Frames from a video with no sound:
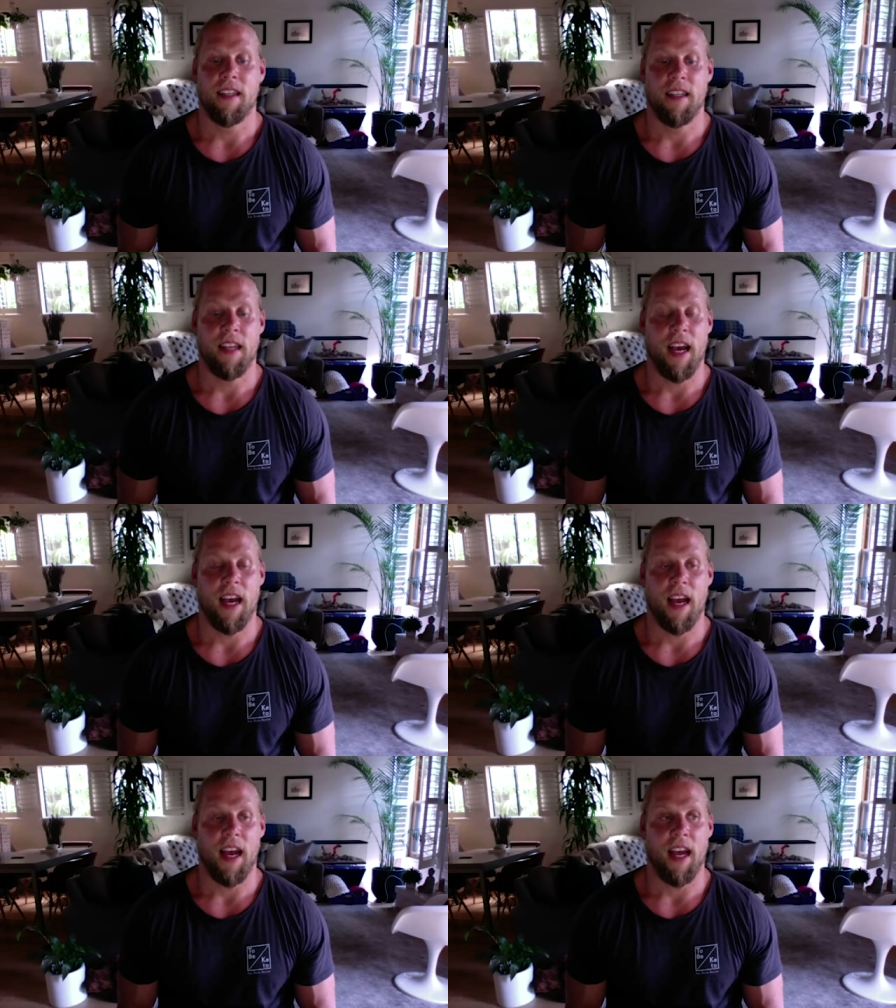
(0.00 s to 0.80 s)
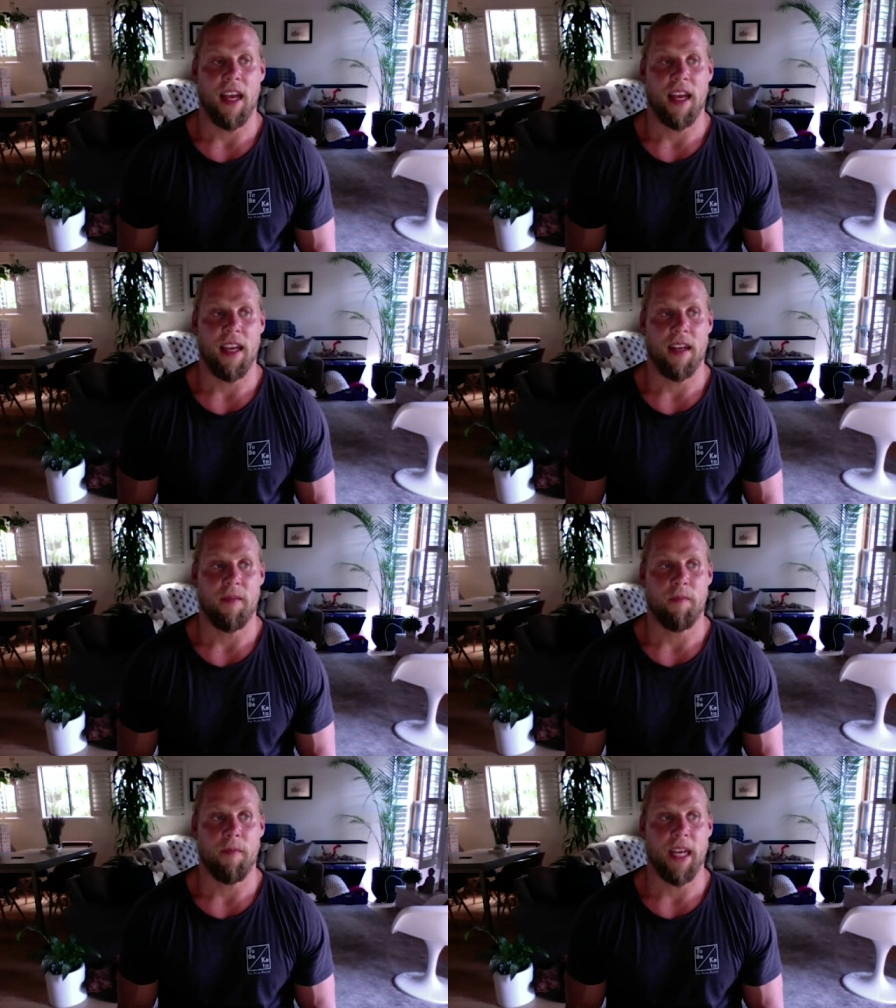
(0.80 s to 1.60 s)
yeah, I
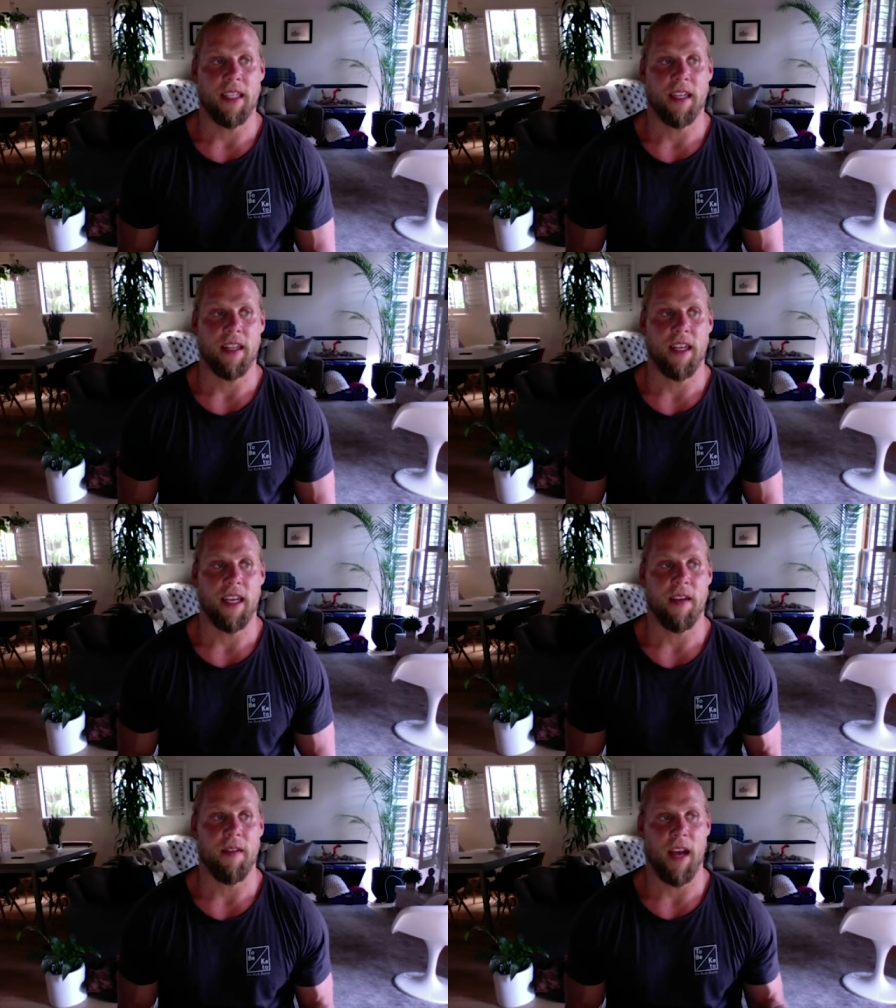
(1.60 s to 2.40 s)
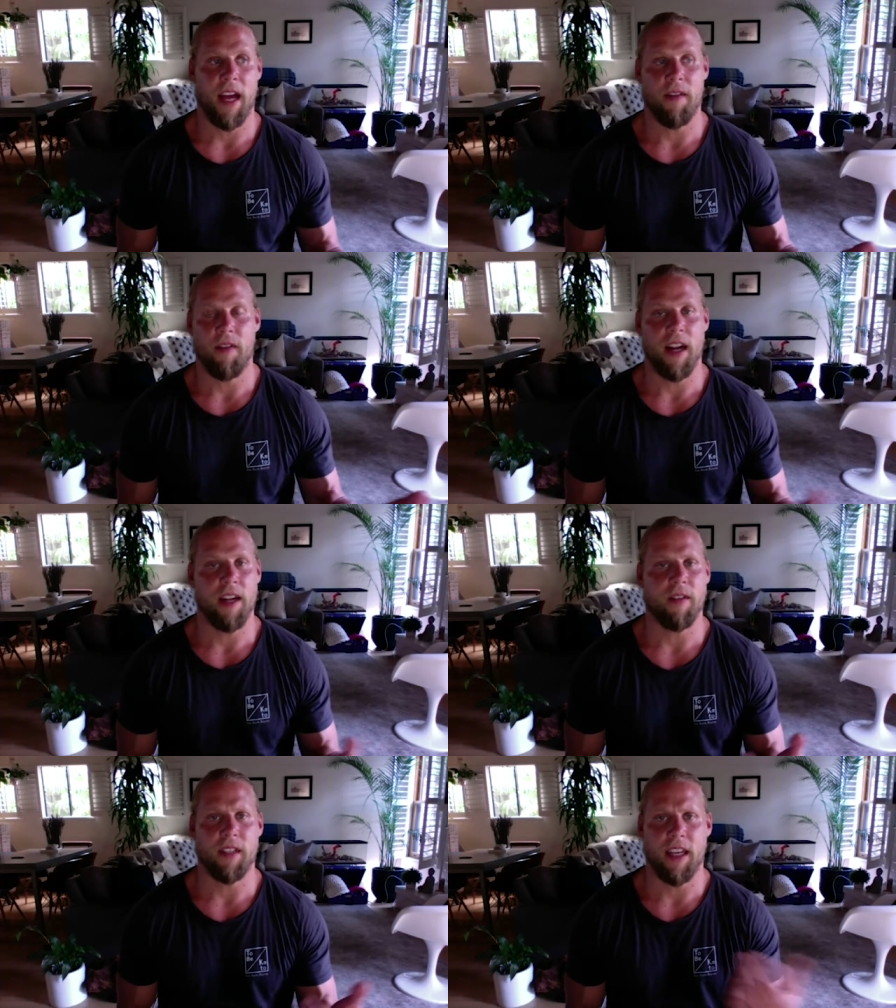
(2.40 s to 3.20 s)
basically I had a friend
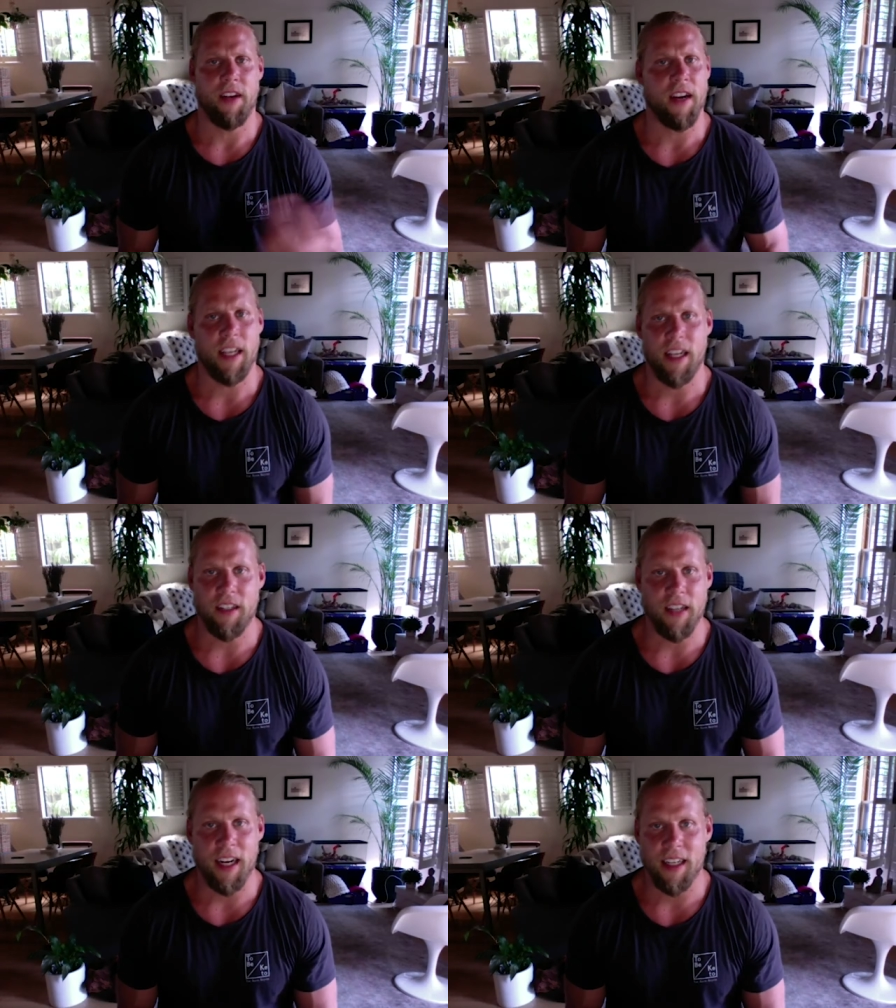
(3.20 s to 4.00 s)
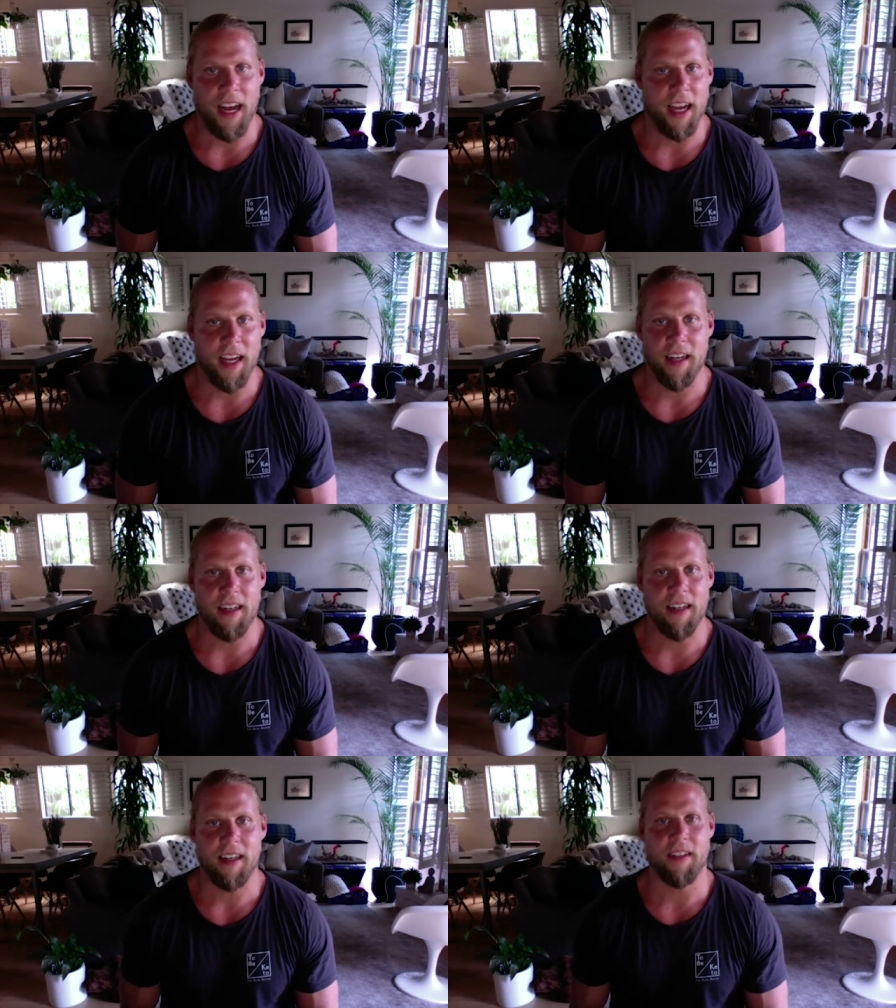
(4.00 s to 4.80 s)
who was like, "You're on a ketogenic diet."
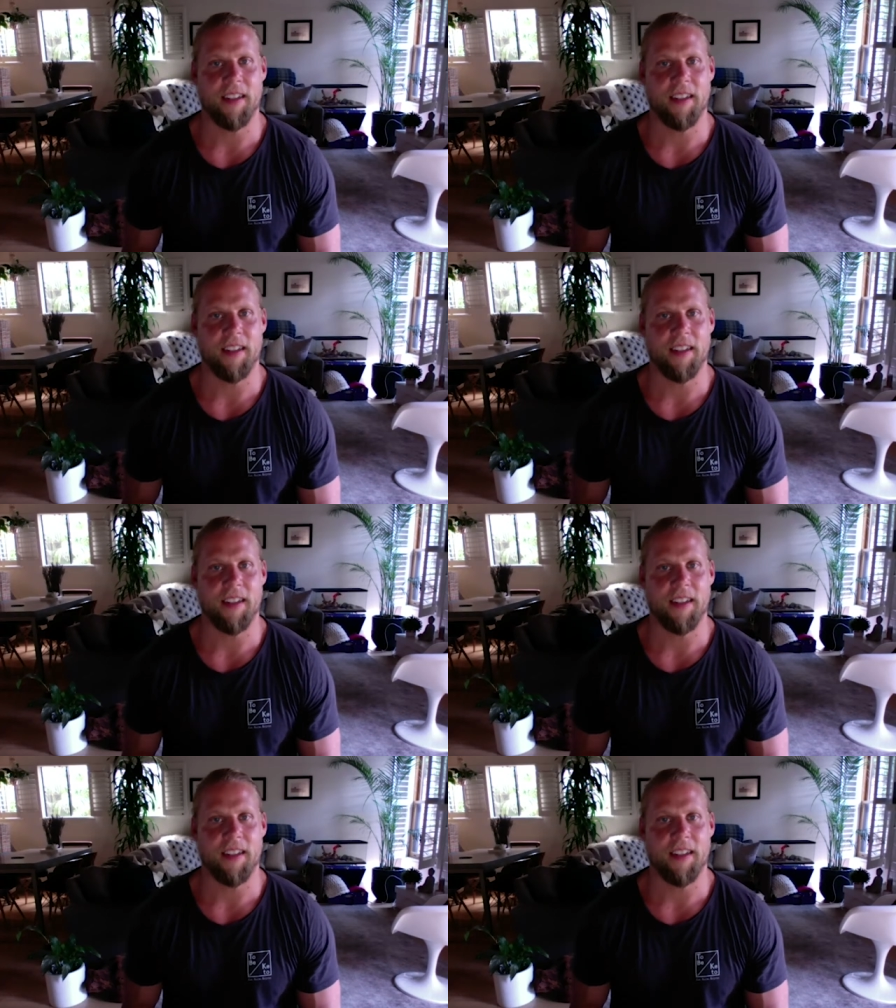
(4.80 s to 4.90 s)
I was like,